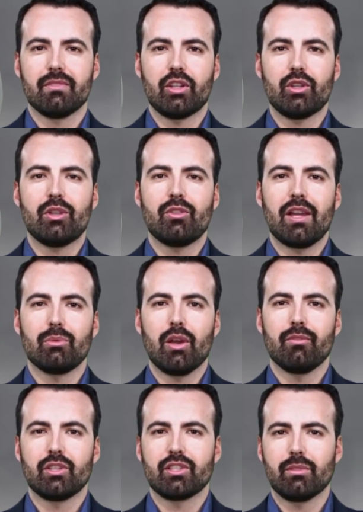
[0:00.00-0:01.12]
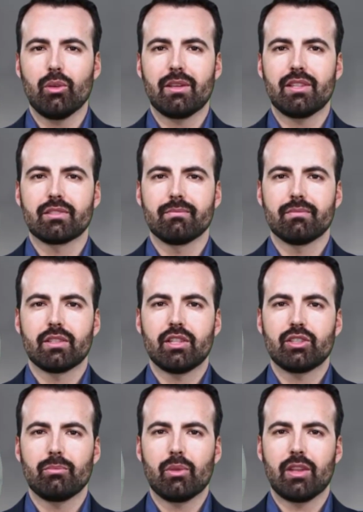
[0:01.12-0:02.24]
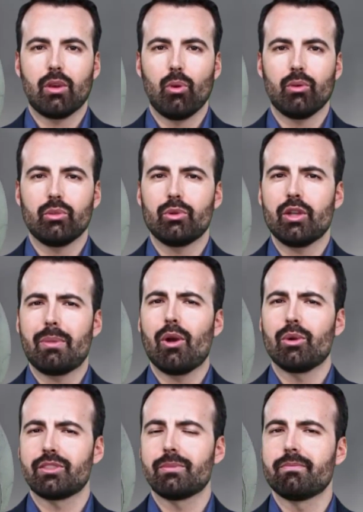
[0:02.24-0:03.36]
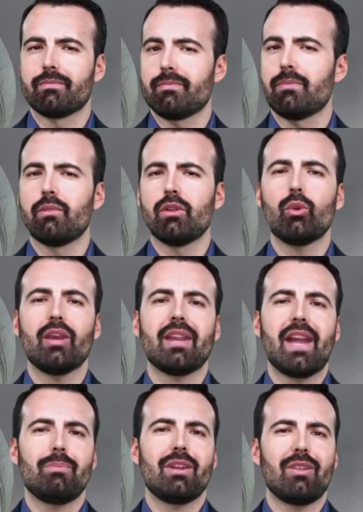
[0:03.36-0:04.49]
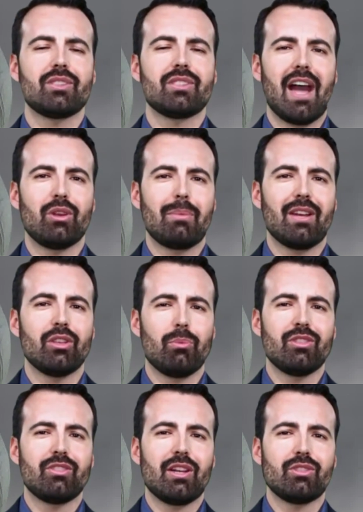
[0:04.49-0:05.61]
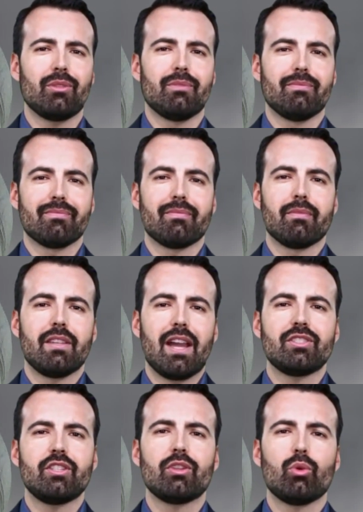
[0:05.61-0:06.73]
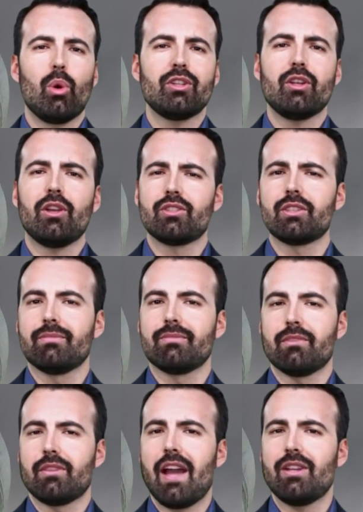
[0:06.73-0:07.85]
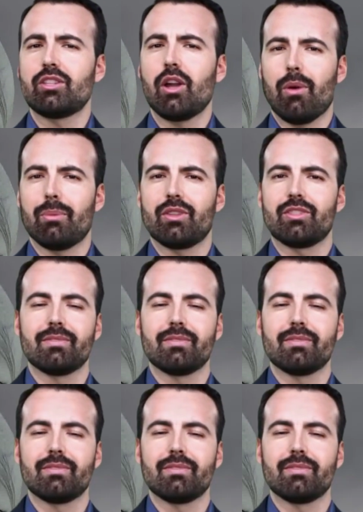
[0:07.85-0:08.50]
He's a nightmare for Sabonis. He's a black hole for rebounds. 3 games against Sacramento this season? That's not coincidence. That's dominance.